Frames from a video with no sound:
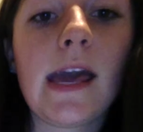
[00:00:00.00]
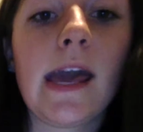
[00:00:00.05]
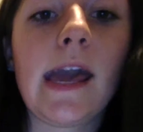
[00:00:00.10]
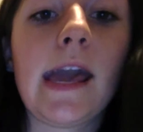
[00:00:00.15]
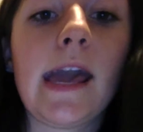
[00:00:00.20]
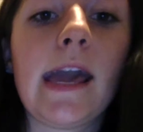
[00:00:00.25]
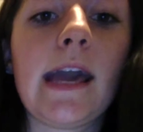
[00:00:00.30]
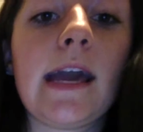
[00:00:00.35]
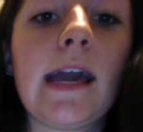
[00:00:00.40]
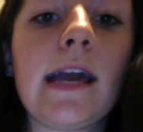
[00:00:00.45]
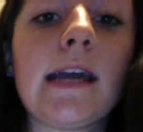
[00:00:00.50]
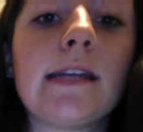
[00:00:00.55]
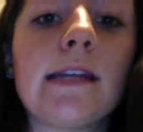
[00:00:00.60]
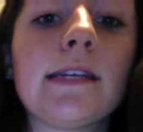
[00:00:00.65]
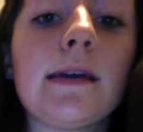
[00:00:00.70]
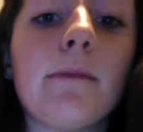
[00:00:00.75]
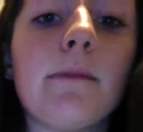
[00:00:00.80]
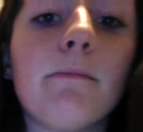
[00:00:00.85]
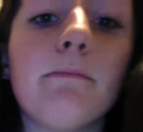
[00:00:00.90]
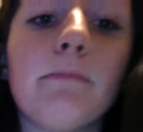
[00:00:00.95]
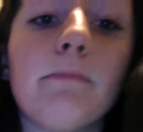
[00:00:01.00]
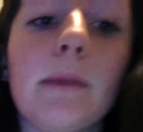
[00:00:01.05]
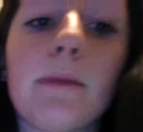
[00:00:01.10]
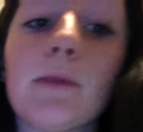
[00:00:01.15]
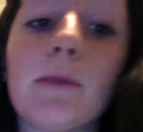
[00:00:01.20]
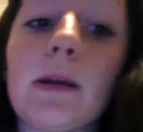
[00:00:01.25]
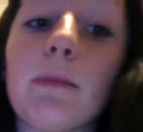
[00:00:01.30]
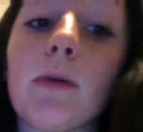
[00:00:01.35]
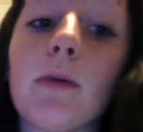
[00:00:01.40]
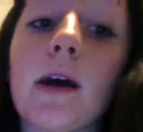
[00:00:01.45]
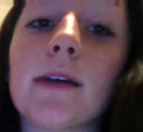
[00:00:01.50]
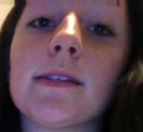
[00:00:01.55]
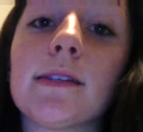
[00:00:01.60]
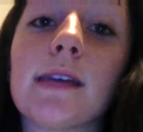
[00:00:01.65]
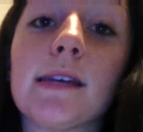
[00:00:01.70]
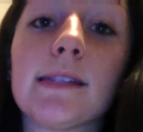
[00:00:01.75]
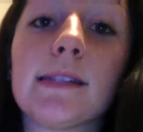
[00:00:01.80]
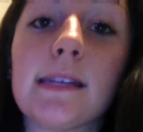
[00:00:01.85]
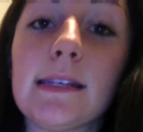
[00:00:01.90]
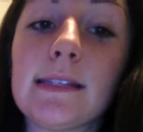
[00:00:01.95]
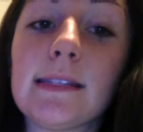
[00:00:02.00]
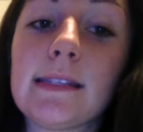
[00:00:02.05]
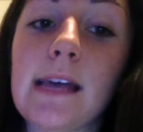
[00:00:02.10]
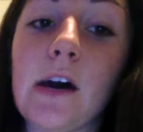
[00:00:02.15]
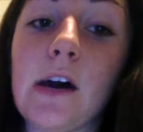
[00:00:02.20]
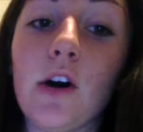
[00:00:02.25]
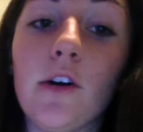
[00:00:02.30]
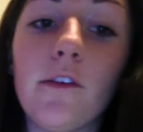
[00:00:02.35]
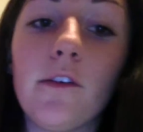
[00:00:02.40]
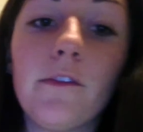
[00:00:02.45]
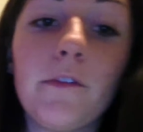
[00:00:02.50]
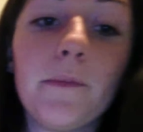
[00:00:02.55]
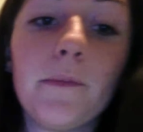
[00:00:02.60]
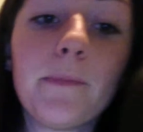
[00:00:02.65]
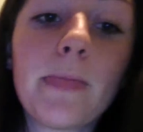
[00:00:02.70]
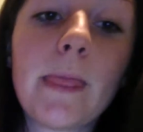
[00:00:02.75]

and memory process itself.